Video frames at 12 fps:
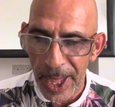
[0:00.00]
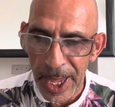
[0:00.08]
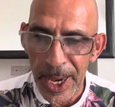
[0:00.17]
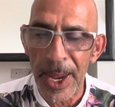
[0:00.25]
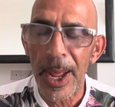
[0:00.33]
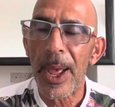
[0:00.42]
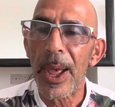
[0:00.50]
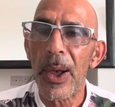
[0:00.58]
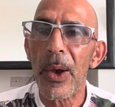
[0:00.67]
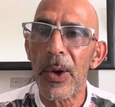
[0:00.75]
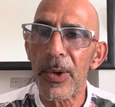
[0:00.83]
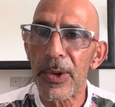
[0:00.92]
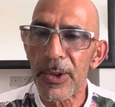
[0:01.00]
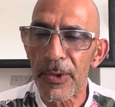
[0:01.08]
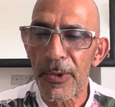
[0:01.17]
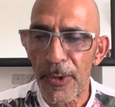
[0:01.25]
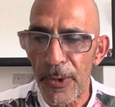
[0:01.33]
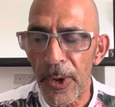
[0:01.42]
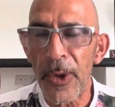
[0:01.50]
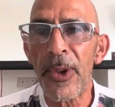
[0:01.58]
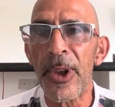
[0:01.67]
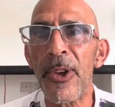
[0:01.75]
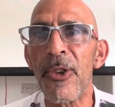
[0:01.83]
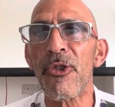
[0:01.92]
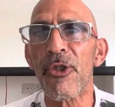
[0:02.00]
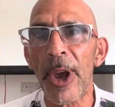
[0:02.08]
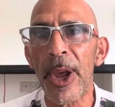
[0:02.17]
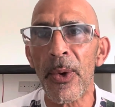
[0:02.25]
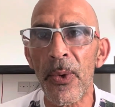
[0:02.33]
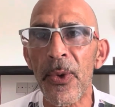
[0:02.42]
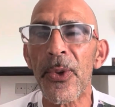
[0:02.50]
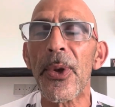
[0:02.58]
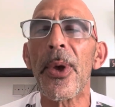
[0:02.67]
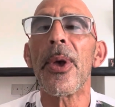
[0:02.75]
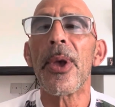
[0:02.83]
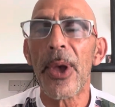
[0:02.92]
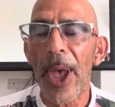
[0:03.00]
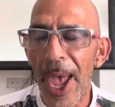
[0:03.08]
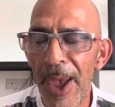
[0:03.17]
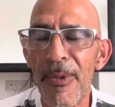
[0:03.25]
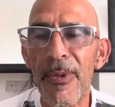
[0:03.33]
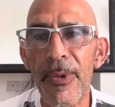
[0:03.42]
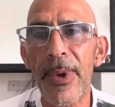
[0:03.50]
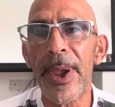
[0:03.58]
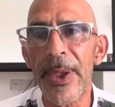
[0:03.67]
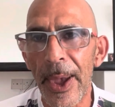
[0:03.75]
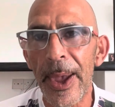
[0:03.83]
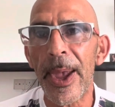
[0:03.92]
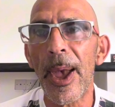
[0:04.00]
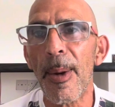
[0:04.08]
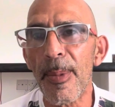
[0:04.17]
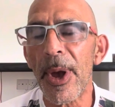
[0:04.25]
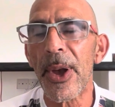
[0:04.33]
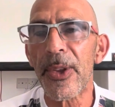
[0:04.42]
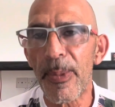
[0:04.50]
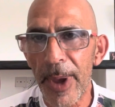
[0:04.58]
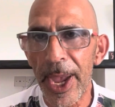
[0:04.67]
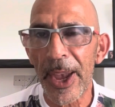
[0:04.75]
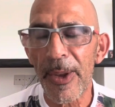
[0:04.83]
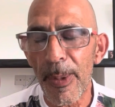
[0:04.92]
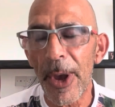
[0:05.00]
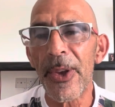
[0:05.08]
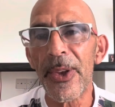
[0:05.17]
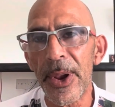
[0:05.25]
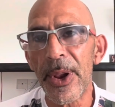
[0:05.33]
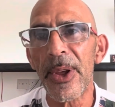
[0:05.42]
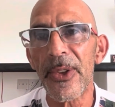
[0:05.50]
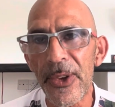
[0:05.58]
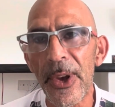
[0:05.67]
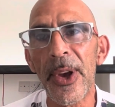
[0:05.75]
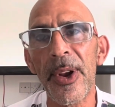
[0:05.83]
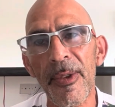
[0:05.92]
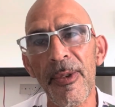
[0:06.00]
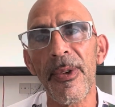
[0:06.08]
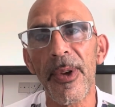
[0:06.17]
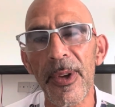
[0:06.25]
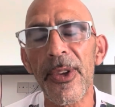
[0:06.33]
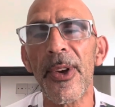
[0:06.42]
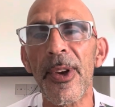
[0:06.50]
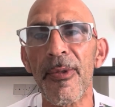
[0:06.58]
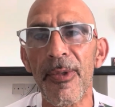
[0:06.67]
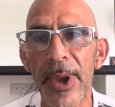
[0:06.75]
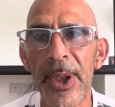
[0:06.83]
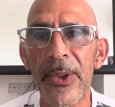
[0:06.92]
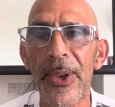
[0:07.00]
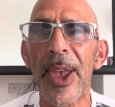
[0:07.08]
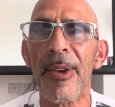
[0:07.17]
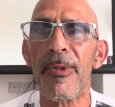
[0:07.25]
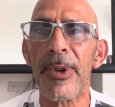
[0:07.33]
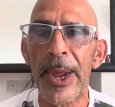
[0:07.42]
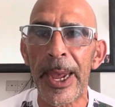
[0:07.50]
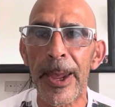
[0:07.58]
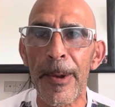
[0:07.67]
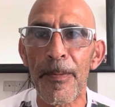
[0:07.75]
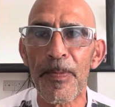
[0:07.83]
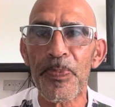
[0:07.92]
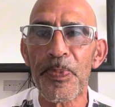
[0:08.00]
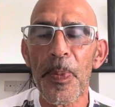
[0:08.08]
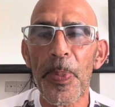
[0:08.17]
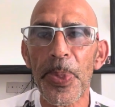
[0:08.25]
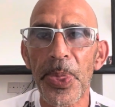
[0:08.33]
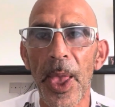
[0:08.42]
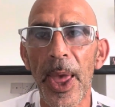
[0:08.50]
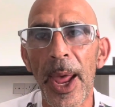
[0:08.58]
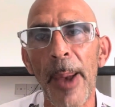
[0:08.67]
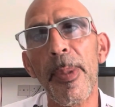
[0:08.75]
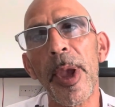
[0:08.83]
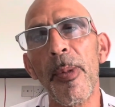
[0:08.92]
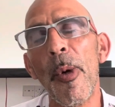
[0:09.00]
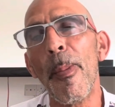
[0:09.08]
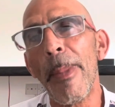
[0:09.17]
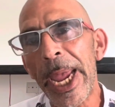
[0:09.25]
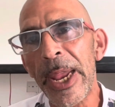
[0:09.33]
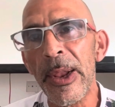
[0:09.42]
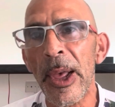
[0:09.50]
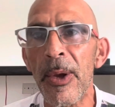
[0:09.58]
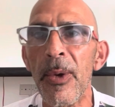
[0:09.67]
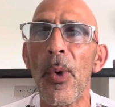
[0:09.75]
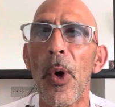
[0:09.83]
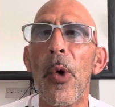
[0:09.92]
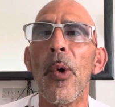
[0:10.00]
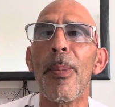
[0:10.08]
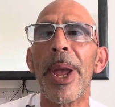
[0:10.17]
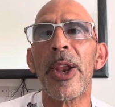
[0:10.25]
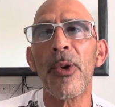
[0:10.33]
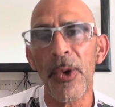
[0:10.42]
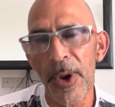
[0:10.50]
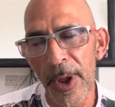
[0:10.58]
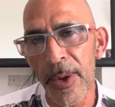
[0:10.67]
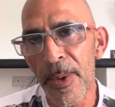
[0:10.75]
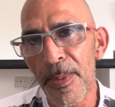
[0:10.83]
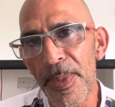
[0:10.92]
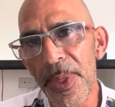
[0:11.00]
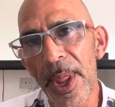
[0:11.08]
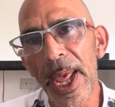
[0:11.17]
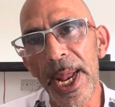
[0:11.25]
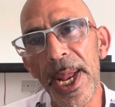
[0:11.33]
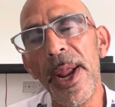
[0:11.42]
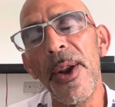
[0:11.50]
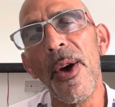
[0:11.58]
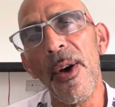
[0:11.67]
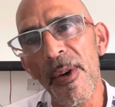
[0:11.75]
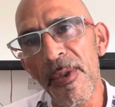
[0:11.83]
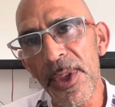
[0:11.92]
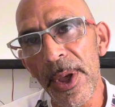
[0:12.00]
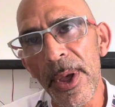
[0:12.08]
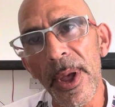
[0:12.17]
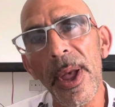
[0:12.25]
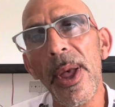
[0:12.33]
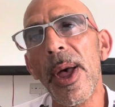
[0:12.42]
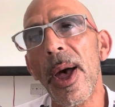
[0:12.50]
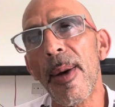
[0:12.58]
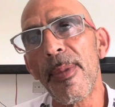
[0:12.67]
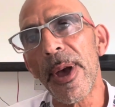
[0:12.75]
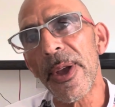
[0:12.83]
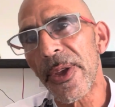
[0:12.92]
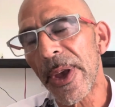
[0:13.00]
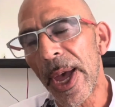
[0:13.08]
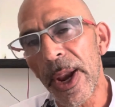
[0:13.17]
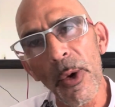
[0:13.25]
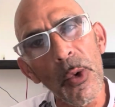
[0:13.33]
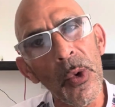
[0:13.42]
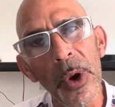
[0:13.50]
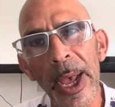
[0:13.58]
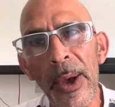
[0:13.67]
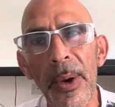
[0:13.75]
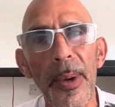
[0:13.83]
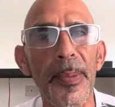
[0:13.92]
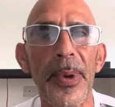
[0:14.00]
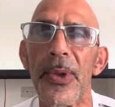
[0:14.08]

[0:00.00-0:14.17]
And through these channels, every day I'm going to be exposing certain things every day that people may know or may not know. And then after, I'm going to cut it all out.